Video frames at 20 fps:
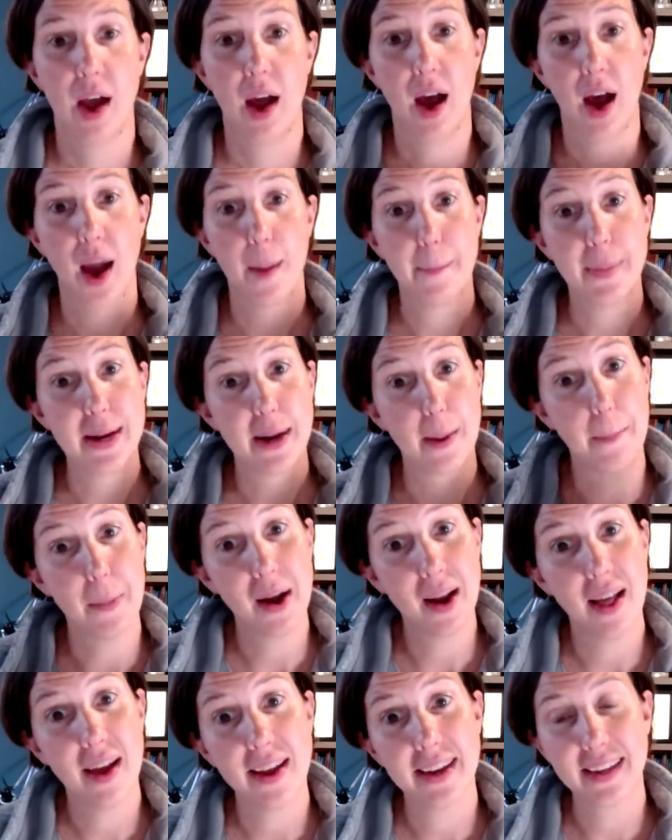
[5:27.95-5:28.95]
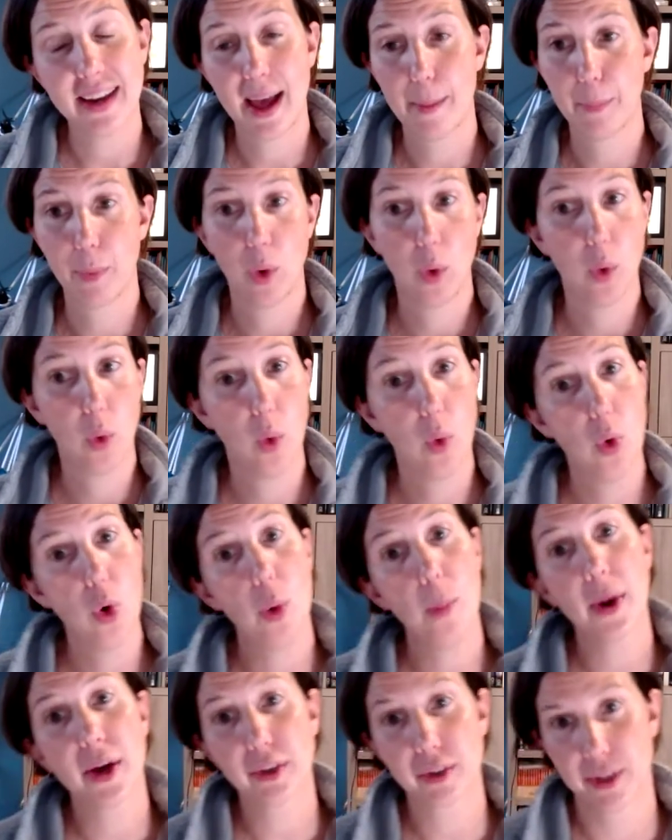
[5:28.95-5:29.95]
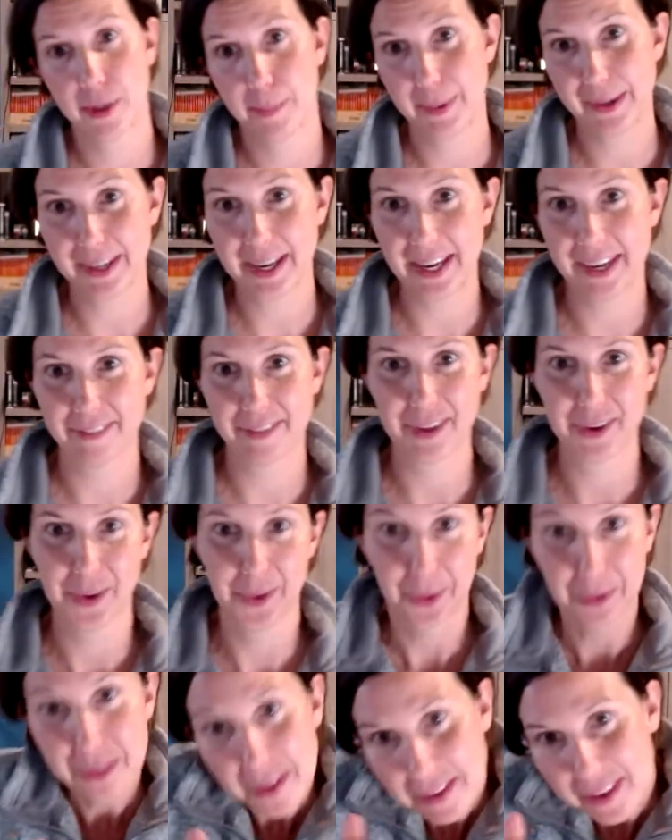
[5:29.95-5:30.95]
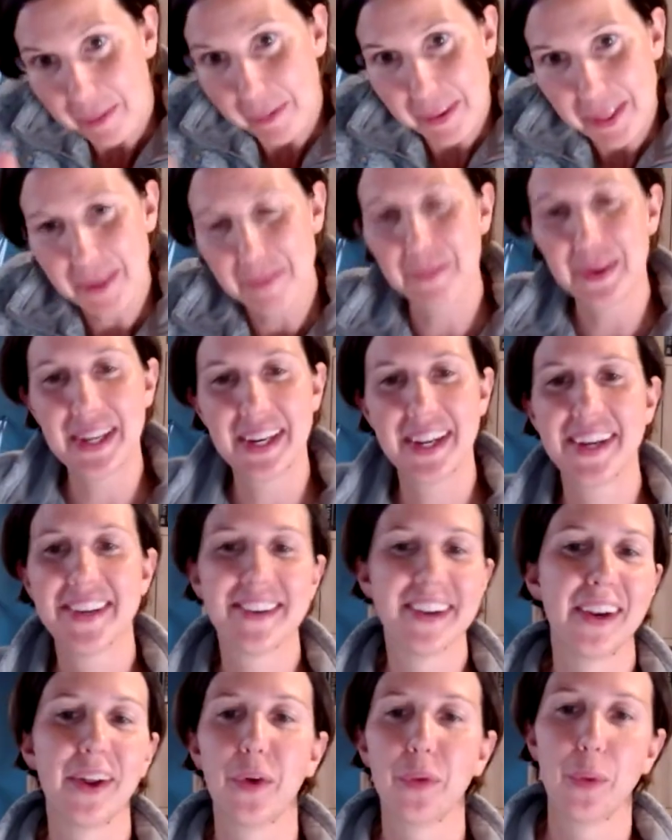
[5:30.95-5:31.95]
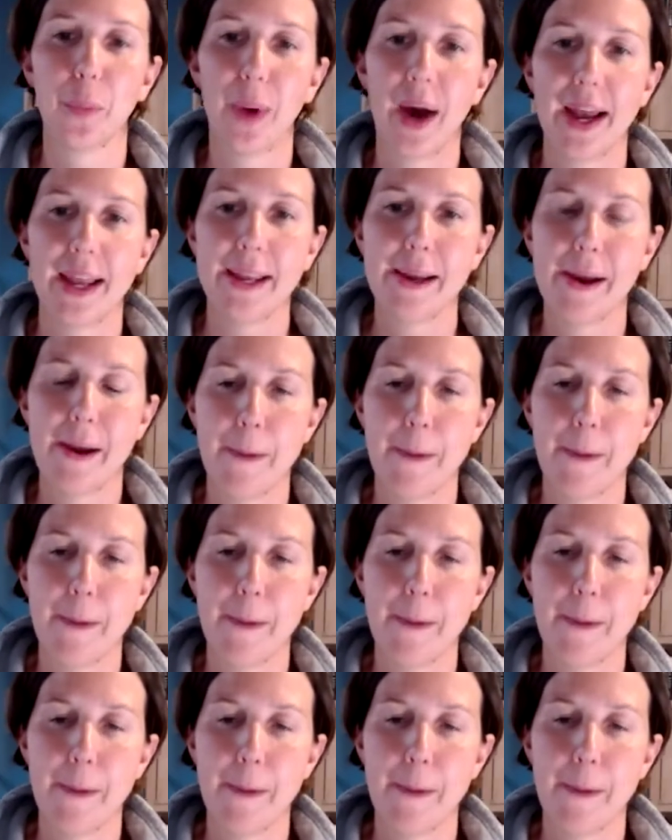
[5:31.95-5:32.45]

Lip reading: I've been applying them almost in the beginning of the course. Some of them we learnt along the way.